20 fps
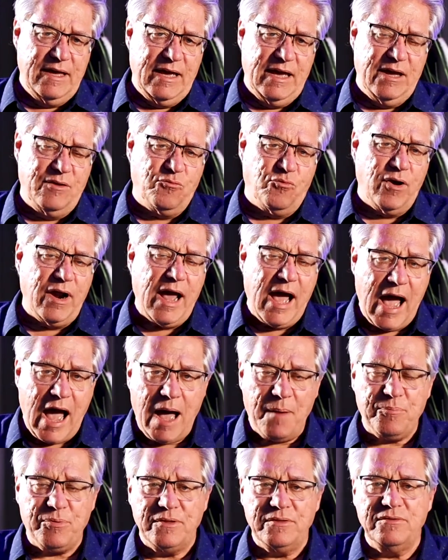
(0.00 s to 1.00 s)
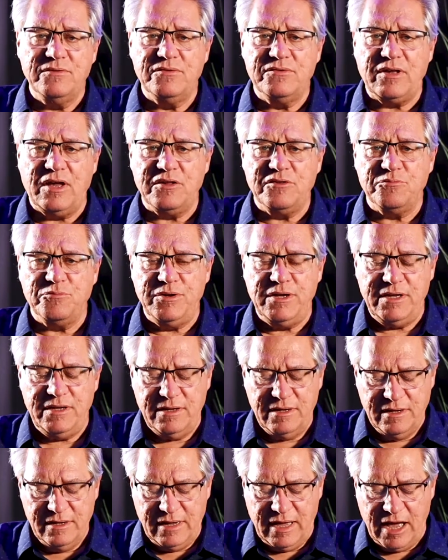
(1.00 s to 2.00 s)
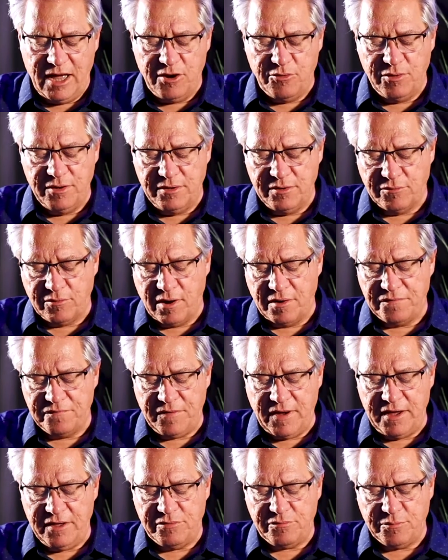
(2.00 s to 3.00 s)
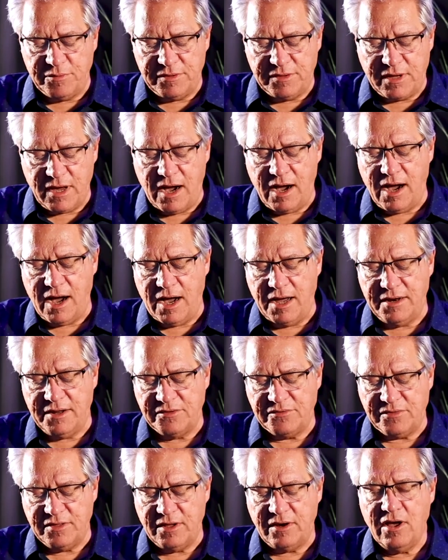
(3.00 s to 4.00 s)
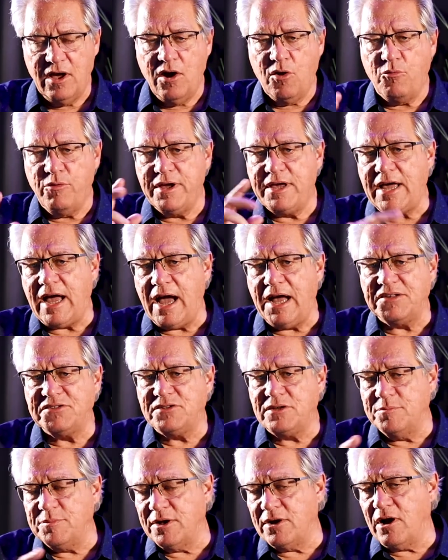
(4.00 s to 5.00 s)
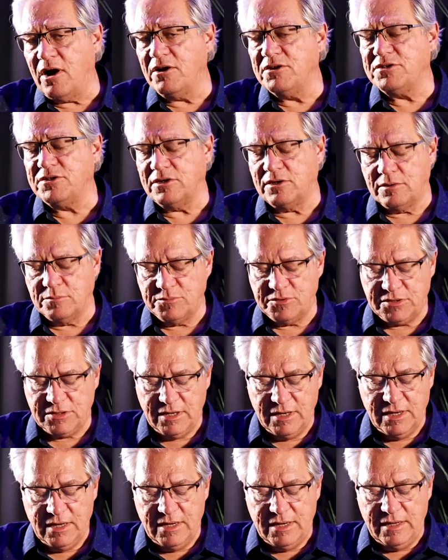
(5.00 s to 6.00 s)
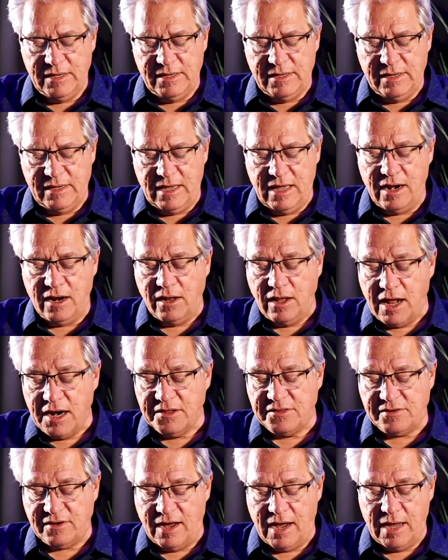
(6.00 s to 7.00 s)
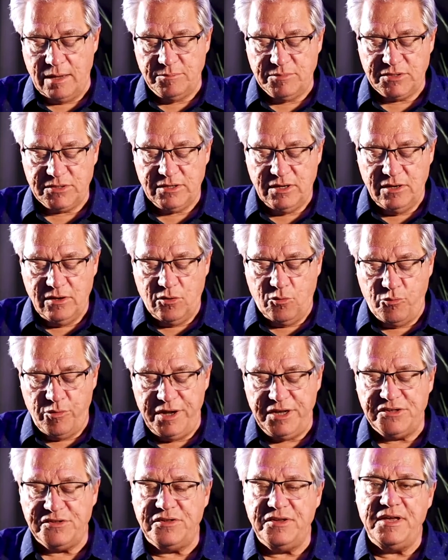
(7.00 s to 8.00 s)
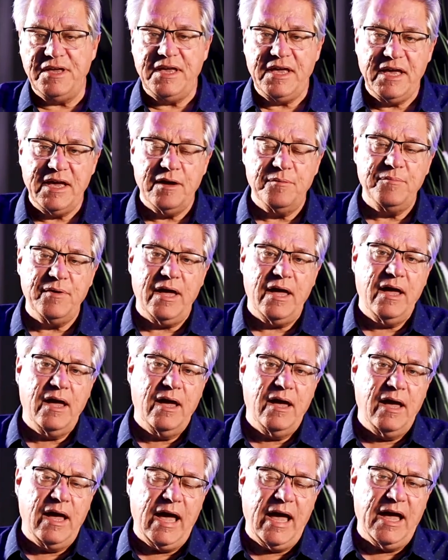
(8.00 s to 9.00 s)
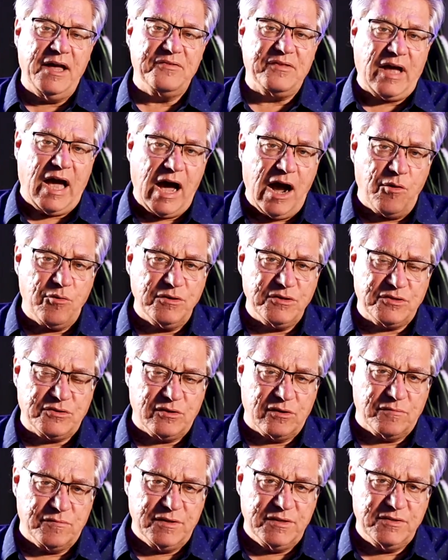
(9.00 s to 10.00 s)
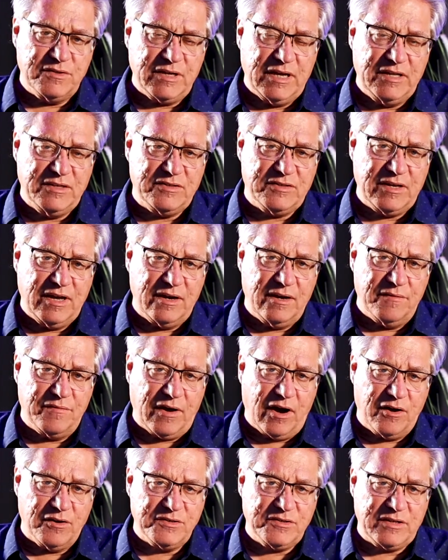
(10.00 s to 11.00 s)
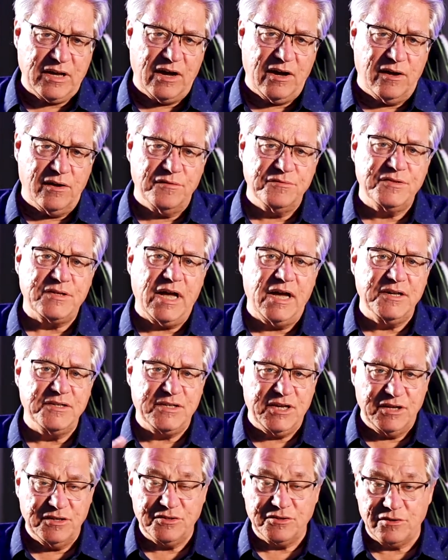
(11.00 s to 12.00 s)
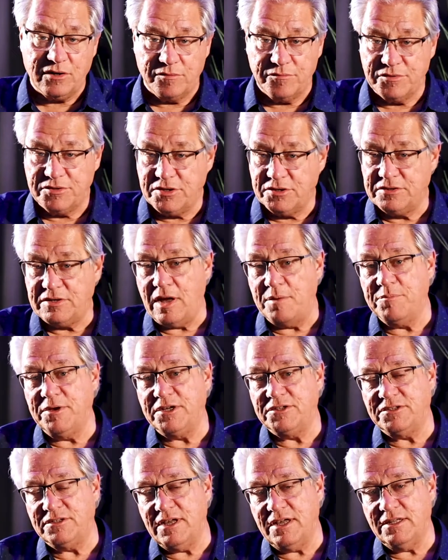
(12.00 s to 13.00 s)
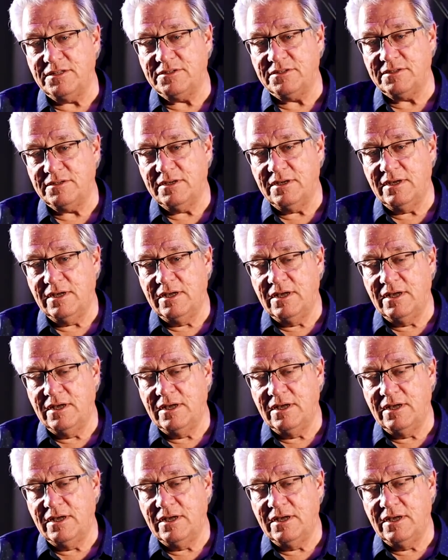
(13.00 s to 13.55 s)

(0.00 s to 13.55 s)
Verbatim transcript: And what happens as we enter into our faith with God is that we cast Him in our terms. And a lot of times we see Him as our servants instead of ourselves as His servants. Does that make sense?